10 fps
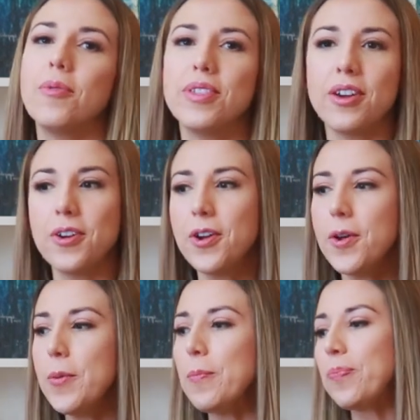out there,
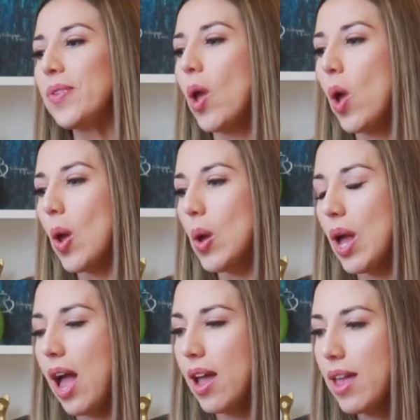
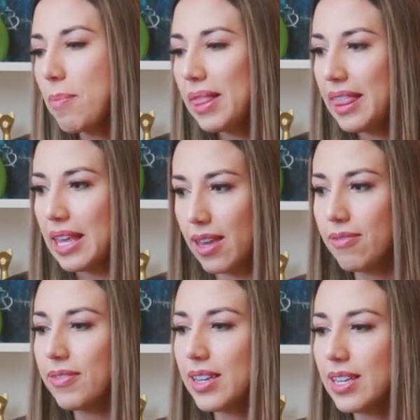I
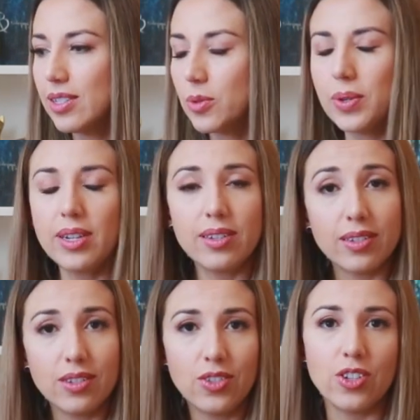believe it's really
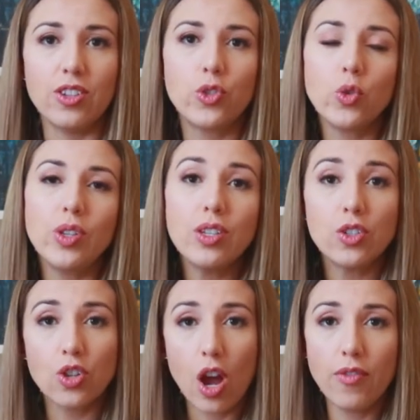essential to
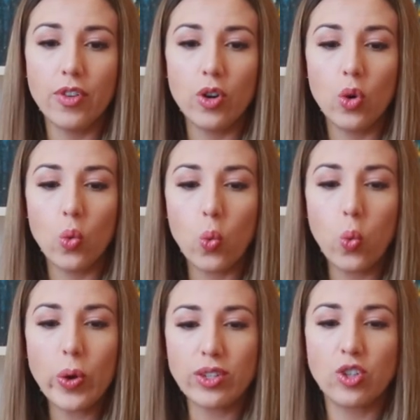discover
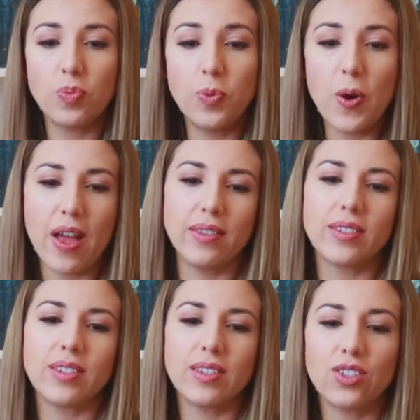which
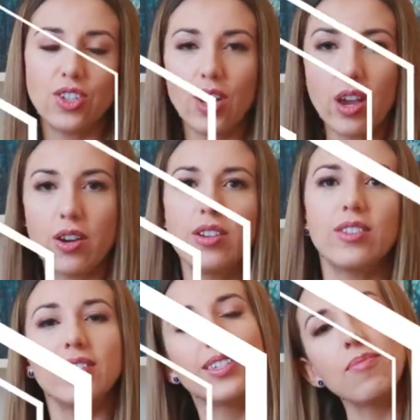brands share
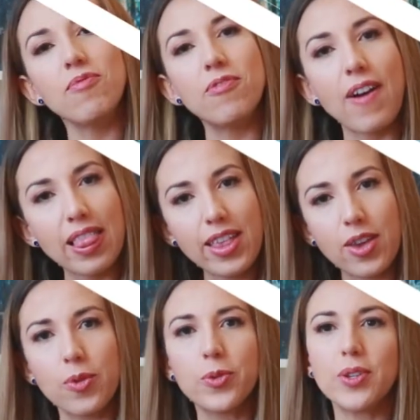the same
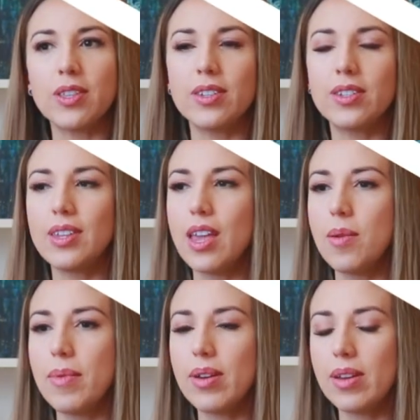values and the
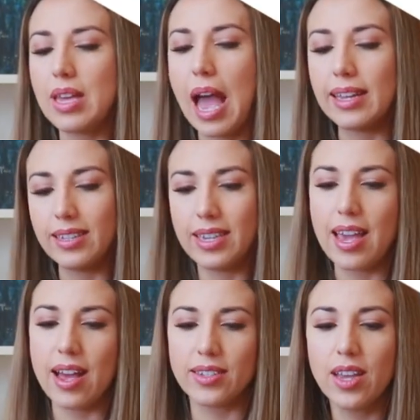same
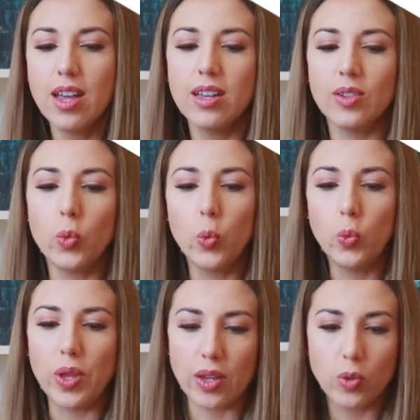ideas
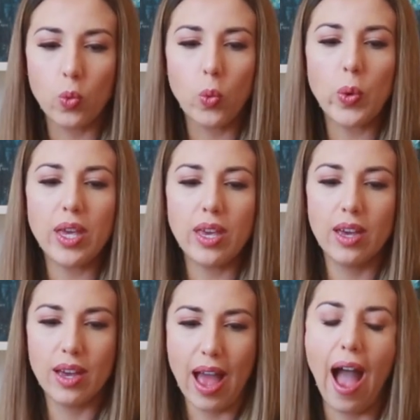that we
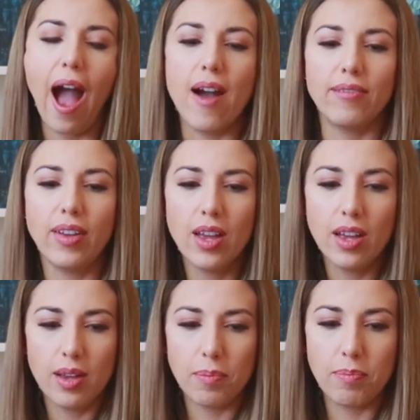have,
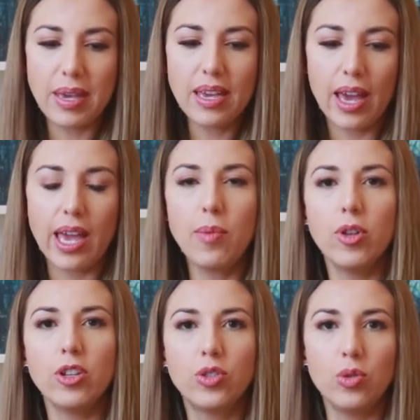being
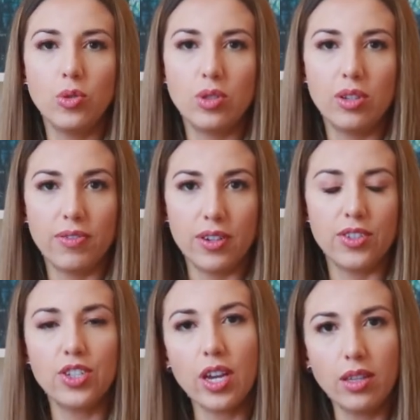able to
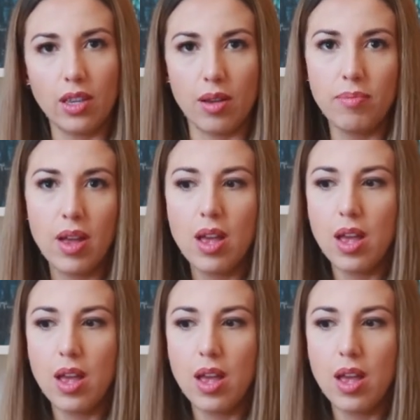differentiate them